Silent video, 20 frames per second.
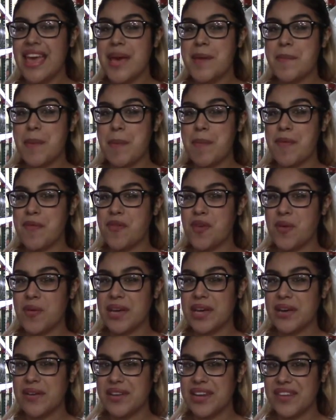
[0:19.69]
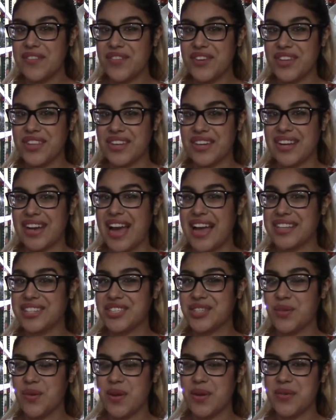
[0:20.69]
But before we go any further, I
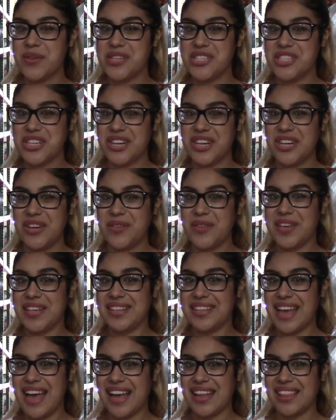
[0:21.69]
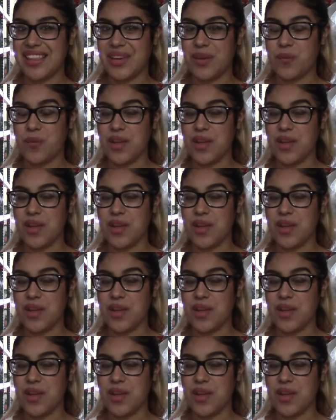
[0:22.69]
just want to assure you exactly